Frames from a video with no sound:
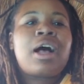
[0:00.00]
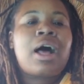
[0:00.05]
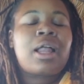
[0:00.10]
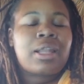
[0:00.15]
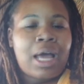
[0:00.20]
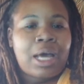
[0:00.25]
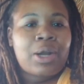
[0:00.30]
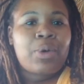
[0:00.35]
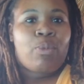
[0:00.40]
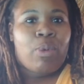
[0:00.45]
a
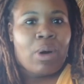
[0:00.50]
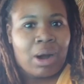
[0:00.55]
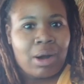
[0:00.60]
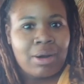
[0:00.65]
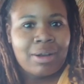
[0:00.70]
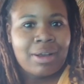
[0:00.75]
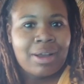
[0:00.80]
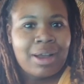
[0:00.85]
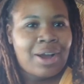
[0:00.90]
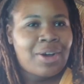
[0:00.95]
lot of
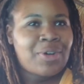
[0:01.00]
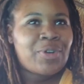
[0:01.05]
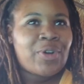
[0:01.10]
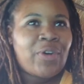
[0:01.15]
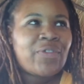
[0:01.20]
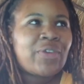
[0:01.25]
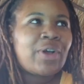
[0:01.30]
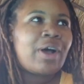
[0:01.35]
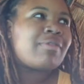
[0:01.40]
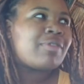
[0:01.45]
work. I don't
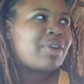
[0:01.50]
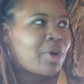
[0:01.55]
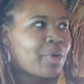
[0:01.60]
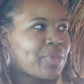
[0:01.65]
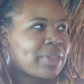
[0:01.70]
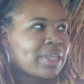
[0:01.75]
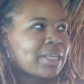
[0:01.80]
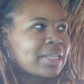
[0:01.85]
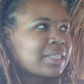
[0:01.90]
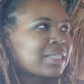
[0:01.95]
know if y'all know
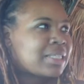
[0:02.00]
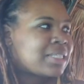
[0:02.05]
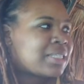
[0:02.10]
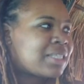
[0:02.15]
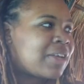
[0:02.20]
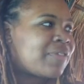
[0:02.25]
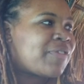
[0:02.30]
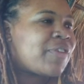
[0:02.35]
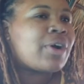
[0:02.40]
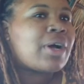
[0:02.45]
this.
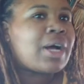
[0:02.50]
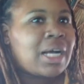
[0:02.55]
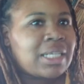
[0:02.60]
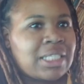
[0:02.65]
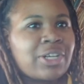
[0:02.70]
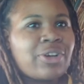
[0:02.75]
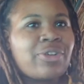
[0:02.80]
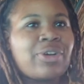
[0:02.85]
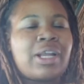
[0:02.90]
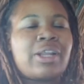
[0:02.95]
If you're a
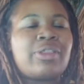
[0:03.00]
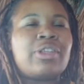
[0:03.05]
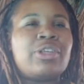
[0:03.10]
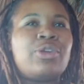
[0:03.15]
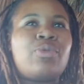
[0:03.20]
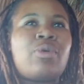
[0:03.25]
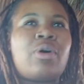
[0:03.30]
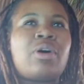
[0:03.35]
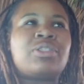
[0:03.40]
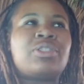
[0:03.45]
content creator,
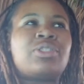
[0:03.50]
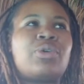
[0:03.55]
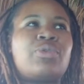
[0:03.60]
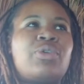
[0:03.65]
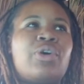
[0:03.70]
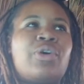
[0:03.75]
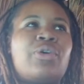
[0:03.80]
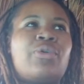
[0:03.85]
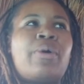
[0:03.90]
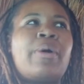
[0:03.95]
then you also
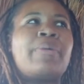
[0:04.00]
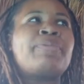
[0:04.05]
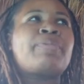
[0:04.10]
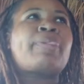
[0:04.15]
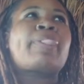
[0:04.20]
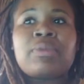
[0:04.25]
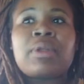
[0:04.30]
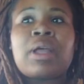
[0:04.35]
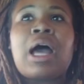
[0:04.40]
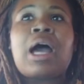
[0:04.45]
know
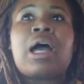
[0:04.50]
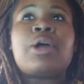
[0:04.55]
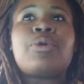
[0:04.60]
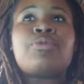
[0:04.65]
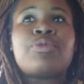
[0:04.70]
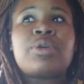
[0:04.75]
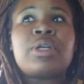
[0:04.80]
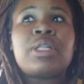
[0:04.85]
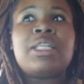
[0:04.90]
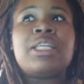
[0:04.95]
I
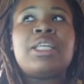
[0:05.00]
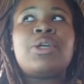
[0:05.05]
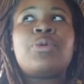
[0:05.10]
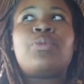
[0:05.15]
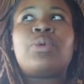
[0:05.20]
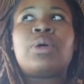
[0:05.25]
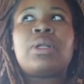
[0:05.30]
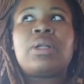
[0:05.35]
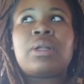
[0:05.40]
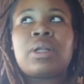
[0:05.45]
really
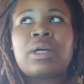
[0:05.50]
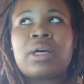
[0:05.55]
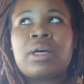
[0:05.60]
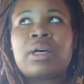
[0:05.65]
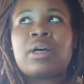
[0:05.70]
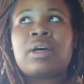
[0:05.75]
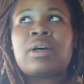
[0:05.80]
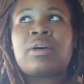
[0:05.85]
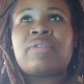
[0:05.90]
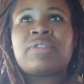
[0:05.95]
would
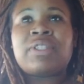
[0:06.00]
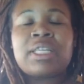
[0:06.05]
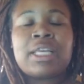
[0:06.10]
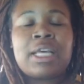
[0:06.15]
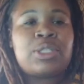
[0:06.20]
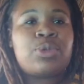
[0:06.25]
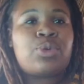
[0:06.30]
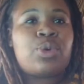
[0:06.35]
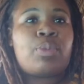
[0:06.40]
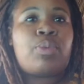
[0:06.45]
love to
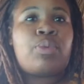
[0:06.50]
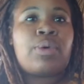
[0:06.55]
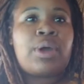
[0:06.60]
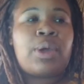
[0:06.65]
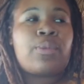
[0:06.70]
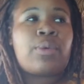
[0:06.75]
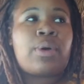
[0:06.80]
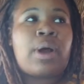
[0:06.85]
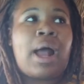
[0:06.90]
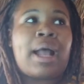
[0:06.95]
get to a
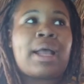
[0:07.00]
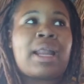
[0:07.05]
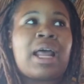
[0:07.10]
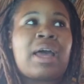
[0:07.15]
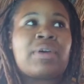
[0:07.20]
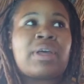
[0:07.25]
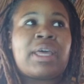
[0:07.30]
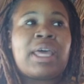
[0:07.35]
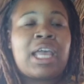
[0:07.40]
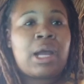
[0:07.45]
point where I can
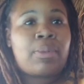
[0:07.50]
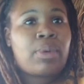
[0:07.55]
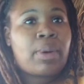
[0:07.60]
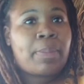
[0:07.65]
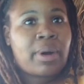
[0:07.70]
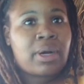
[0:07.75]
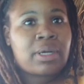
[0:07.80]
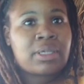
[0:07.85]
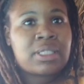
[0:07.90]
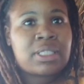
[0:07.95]
have a camera
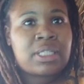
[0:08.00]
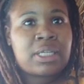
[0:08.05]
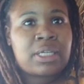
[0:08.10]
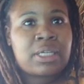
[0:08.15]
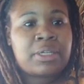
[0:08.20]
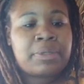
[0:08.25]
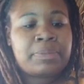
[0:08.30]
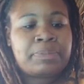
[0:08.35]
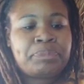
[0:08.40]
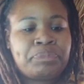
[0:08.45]

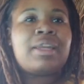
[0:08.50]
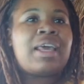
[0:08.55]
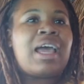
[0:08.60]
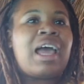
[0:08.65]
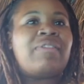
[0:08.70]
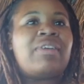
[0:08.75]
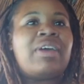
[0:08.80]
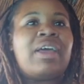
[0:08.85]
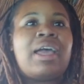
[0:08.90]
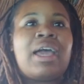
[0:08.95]
person and
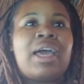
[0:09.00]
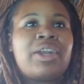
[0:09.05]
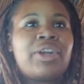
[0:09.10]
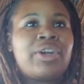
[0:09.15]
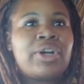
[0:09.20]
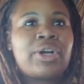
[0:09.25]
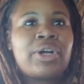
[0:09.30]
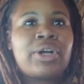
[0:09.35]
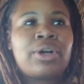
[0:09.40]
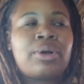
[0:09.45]
have an
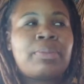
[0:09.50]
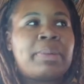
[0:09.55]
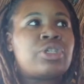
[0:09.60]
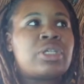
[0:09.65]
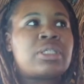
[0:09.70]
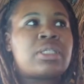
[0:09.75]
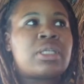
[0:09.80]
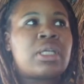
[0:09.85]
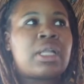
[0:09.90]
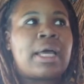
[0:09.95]
editor
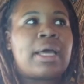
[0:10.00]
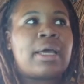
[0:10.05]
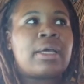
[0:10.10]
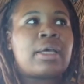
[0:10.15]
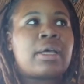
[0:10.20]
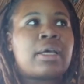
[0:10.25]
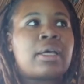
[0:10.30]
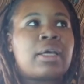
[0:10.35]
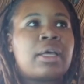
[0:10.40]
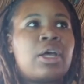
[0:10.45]
just to
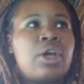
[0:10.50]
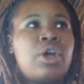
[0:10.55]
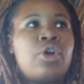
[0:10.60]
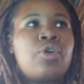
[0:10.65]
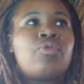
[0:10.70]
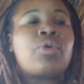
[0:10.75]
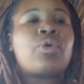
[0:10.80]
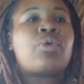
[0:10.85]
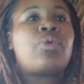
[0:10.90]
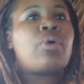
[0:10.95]
like
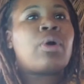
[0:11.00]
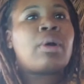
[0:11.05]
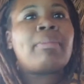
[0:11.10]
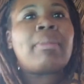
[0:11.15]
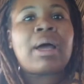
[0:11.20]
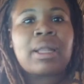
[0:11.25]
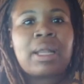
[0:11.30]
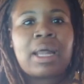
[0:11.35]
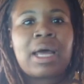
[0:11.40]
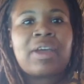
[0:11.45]
record
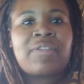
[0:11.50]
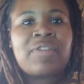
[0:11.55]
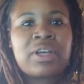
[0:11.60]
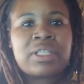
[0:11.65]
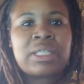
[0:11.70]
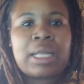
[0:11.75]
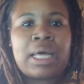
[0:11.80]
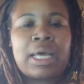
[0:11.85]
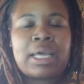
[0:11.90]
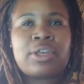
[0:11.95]
my life.
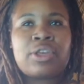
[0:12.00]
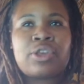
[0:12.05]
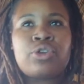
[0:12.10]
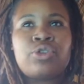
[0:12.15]
Cause like,